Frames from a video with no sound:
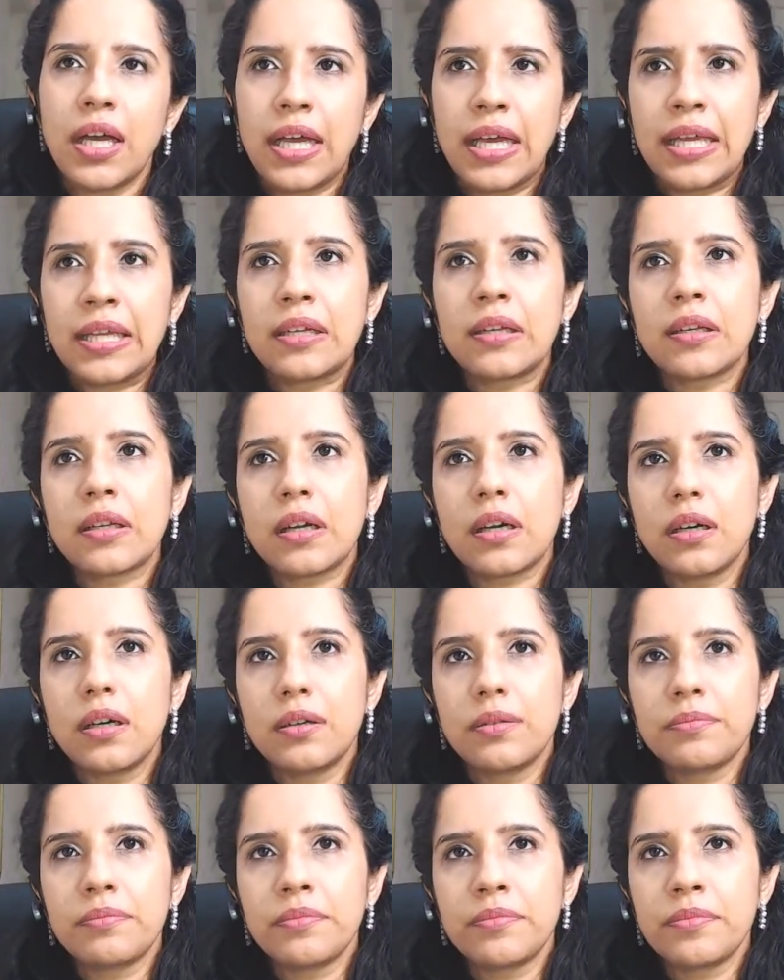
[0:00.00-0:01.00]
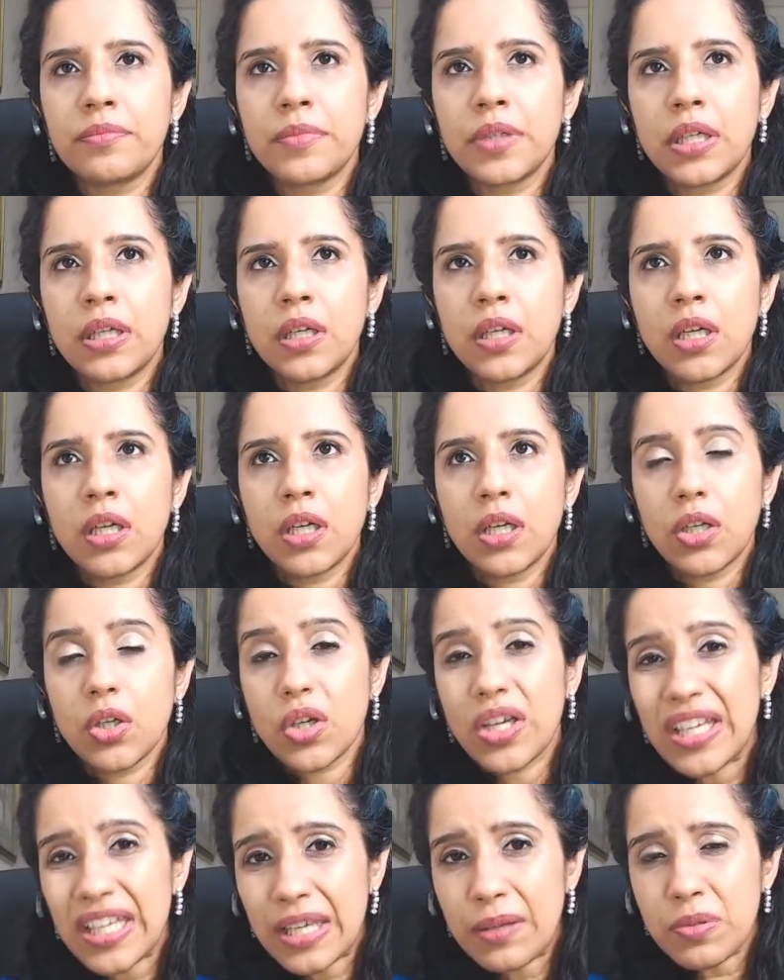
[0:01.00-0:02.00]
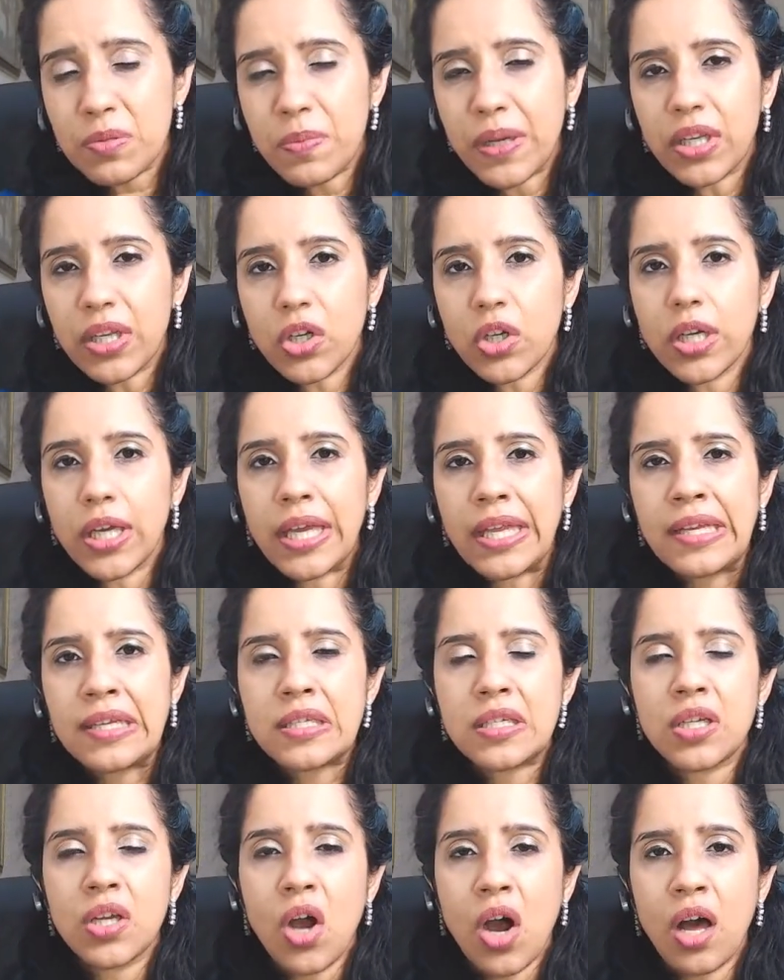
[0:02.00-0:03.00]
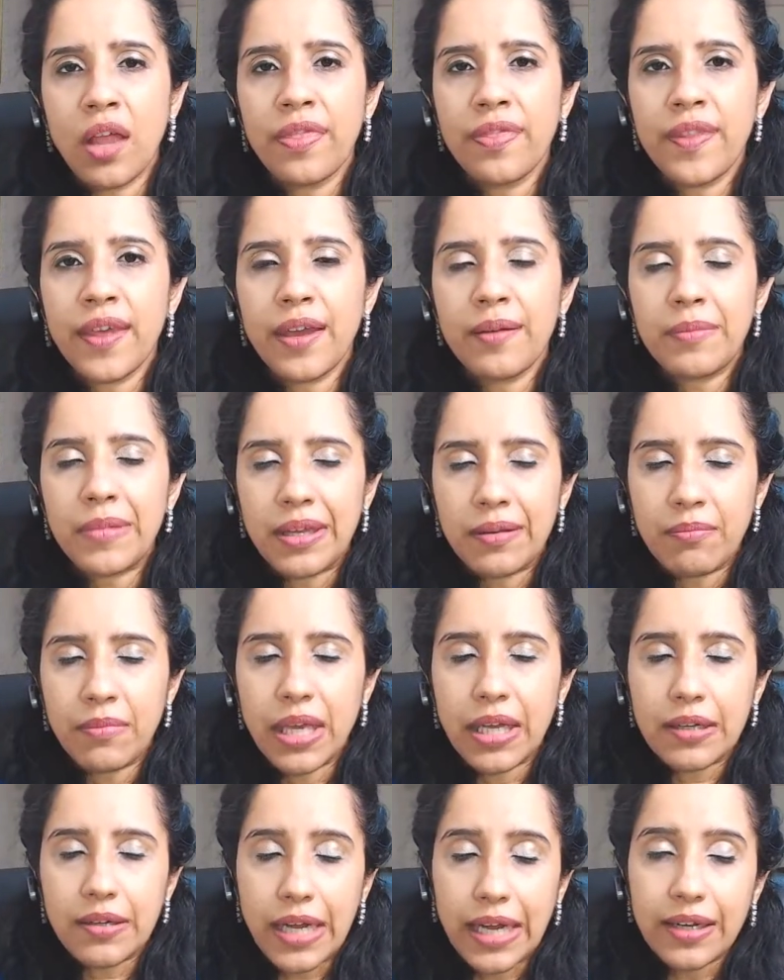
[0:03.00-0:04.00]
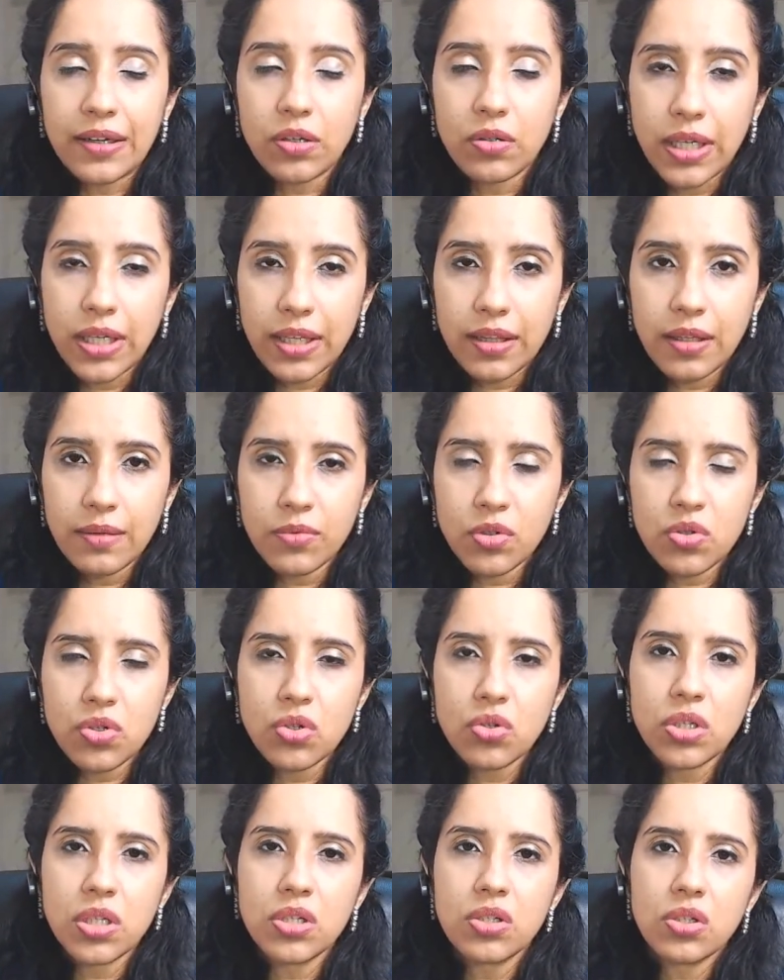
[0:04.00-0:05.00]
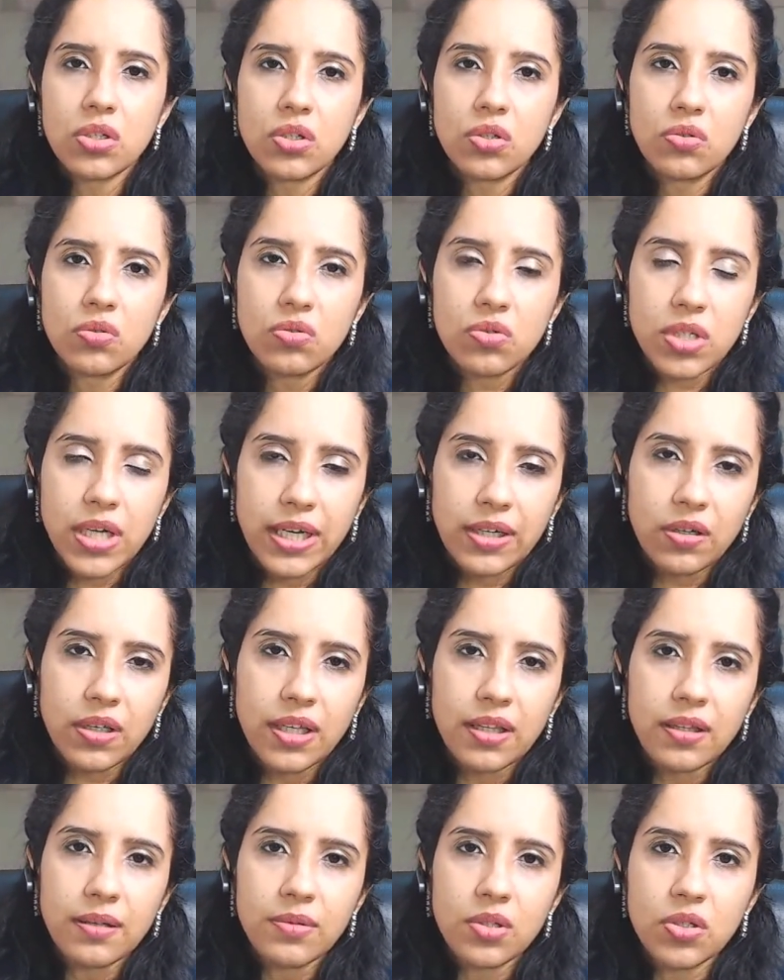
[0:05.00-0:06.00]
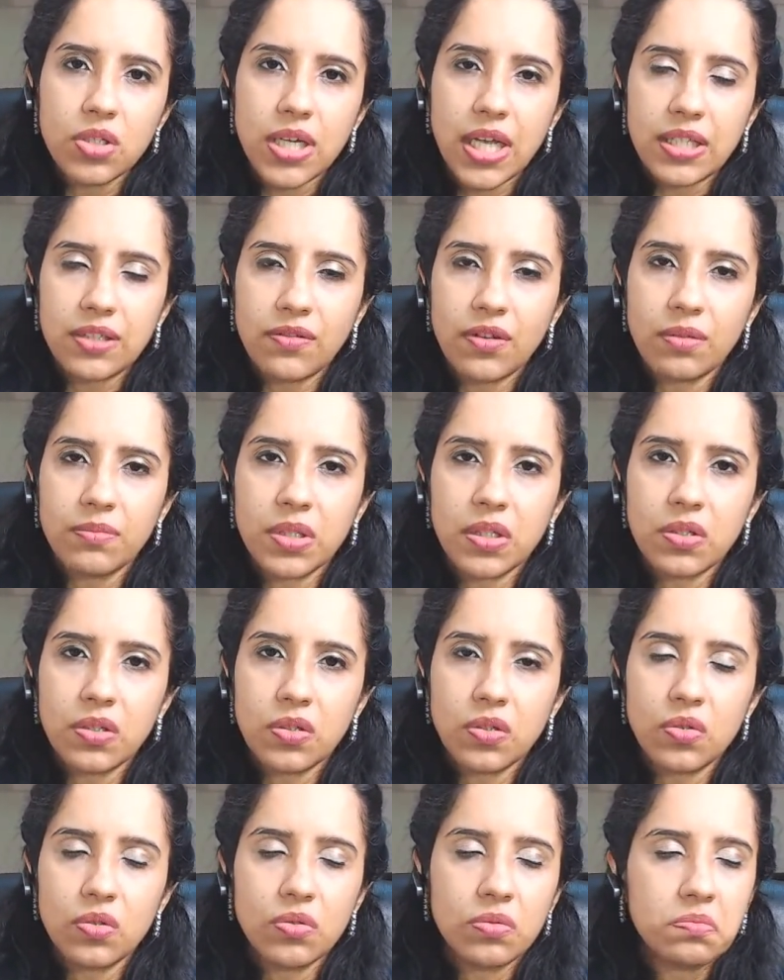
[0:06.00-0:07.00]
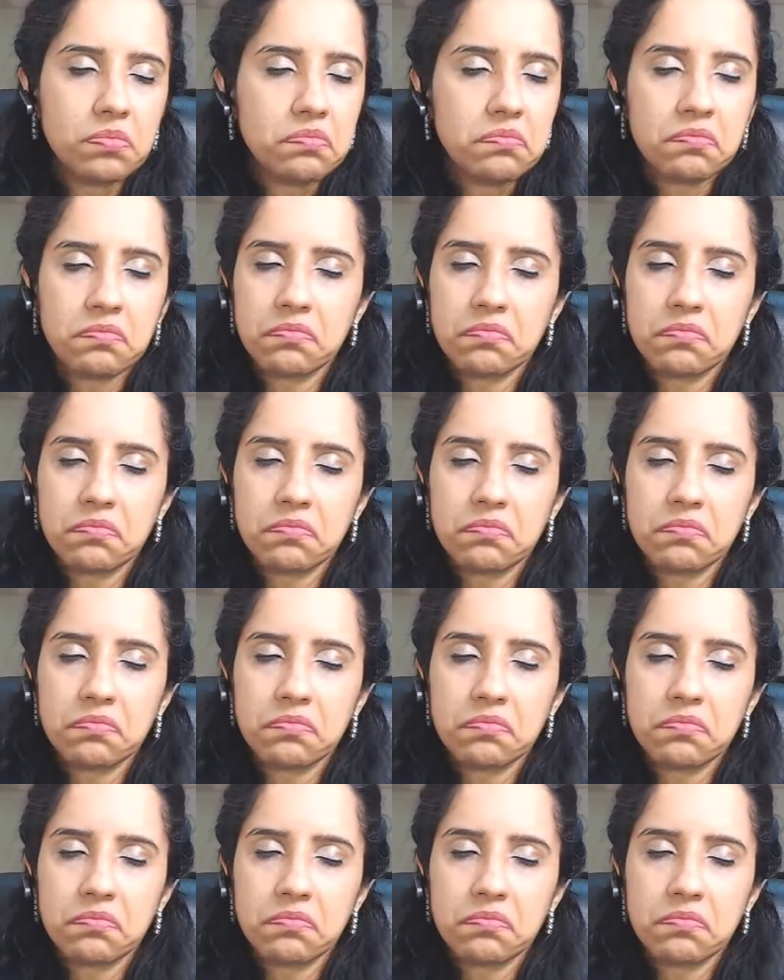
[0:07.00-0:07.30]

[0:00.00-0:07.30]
And you can keep spending your energy on them in make trying to get them to tune into you, trying to get them to transform into you.